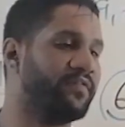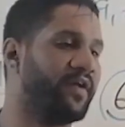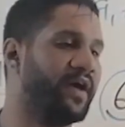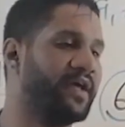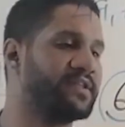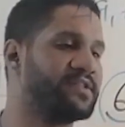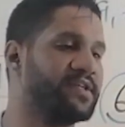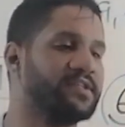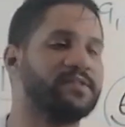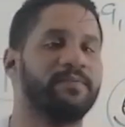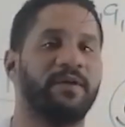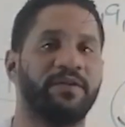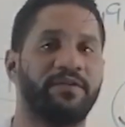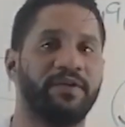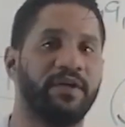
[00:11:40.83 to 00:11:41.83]
If I add 6
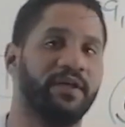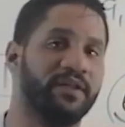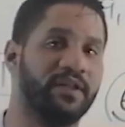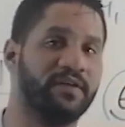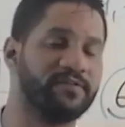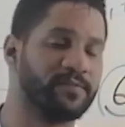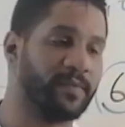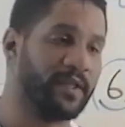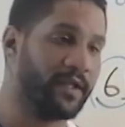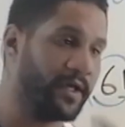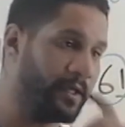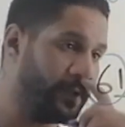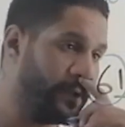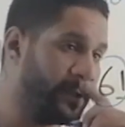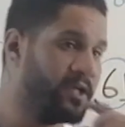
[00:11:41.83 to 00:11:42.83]
plus 3, it gives me
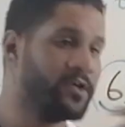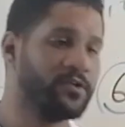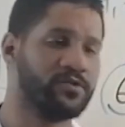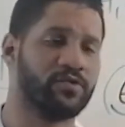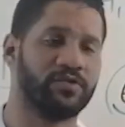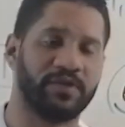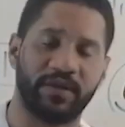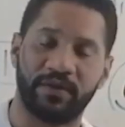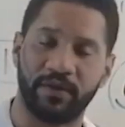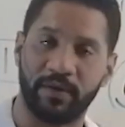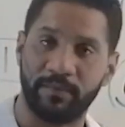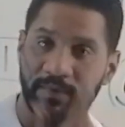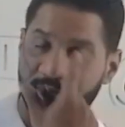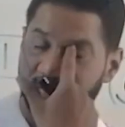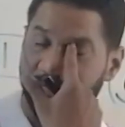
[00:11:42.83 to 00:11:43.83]
9. So that
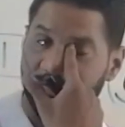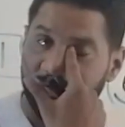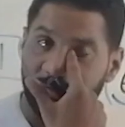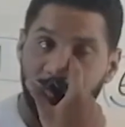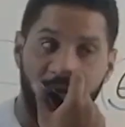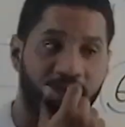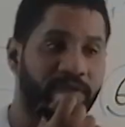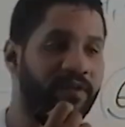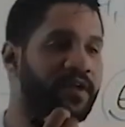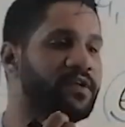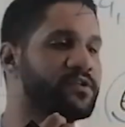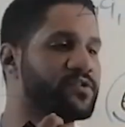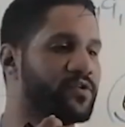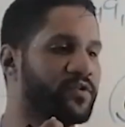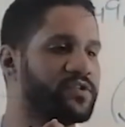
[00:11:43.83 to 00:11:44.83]
number is divisible by
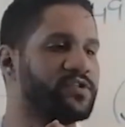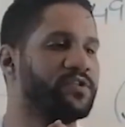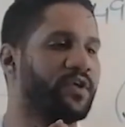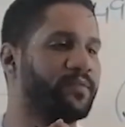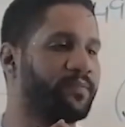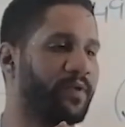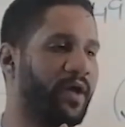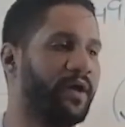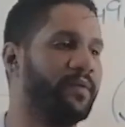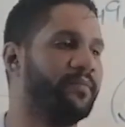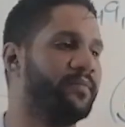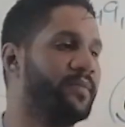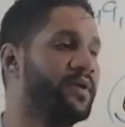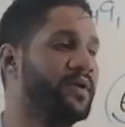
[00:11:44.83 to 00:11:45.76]
3, so it's not prime.